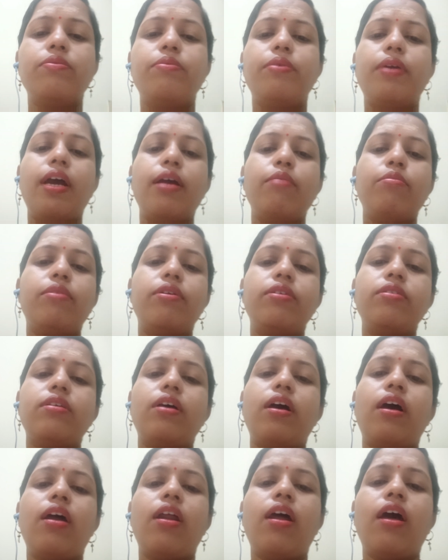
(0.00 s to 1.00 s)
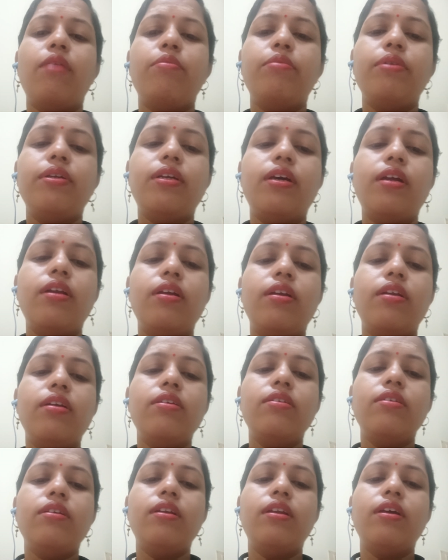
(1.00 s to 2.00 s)
primers are
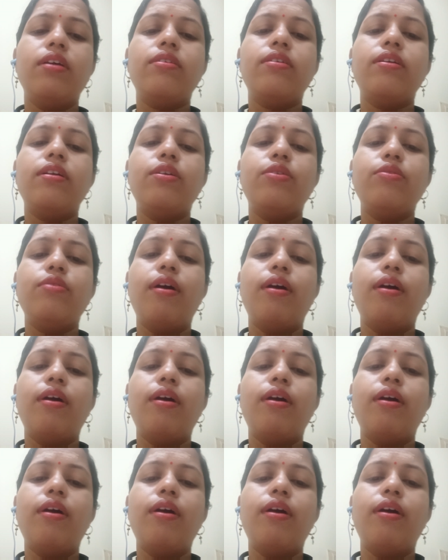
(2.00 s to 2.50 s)
arbitrarily selected